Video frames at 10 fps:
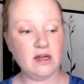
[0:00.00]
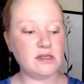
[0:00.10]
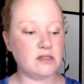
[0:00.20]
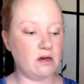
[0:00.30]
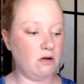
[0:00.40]

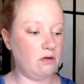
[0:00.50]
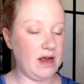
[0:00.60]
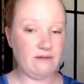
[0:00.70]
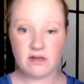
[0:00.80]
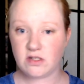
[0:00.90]
So
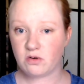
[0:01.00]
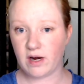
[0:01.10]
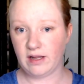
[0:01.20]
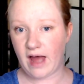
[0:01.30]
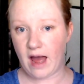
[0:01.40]

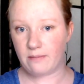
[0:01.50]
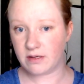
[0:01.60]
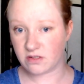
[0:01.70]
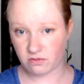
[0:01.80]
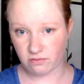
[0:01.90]
Inventory Lab
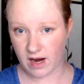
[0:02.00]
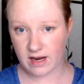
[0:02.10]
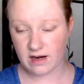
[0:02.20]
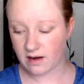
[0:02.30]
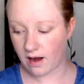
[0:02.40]
is great.